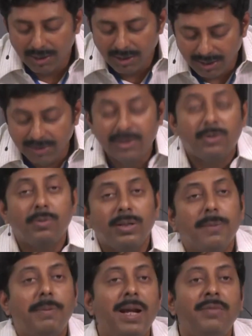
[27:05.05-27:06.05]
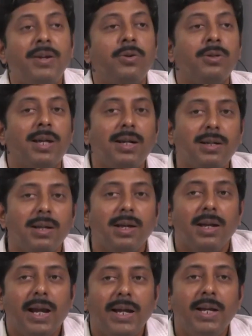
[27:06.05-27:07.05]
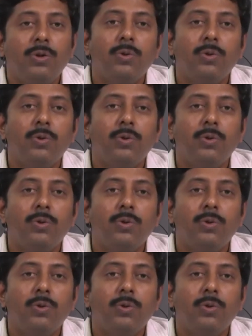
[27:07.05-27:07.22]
In the plane, we know that any 2